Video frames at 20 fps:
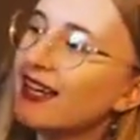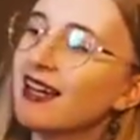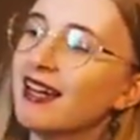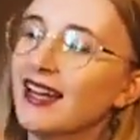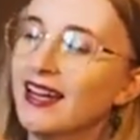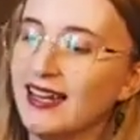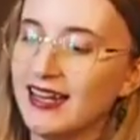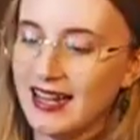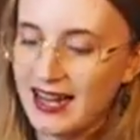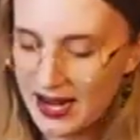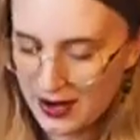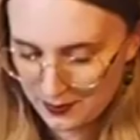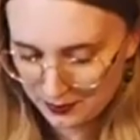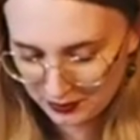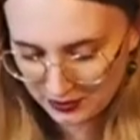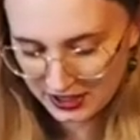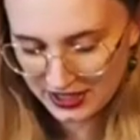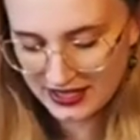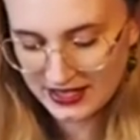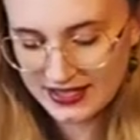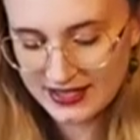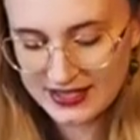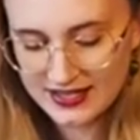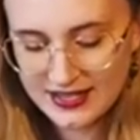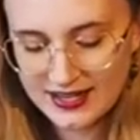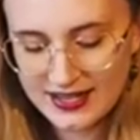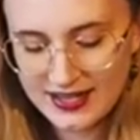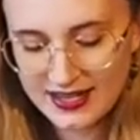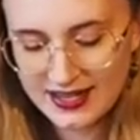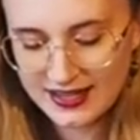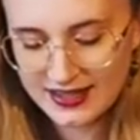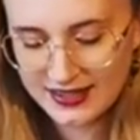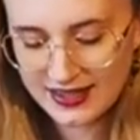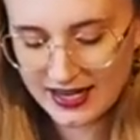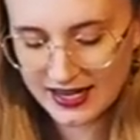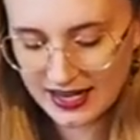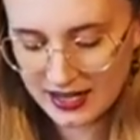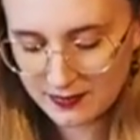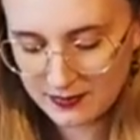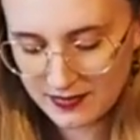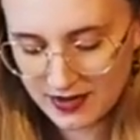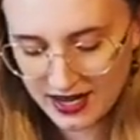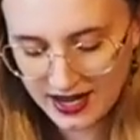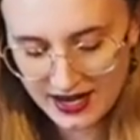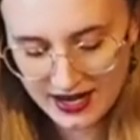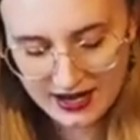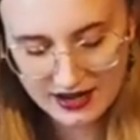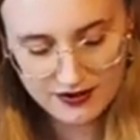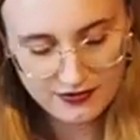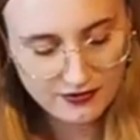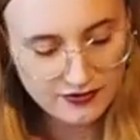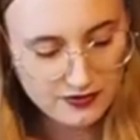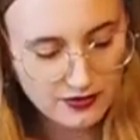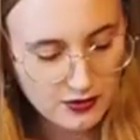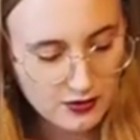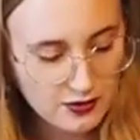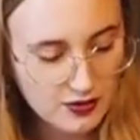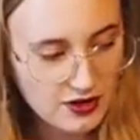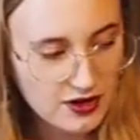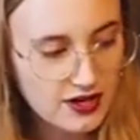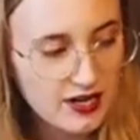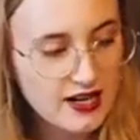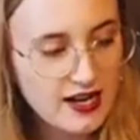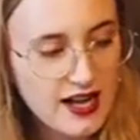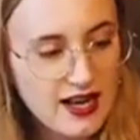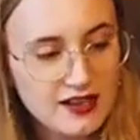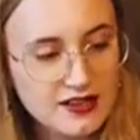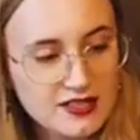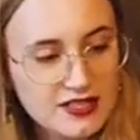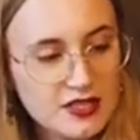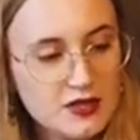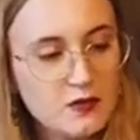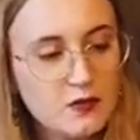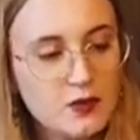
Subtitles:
an apron that I made for an Alice in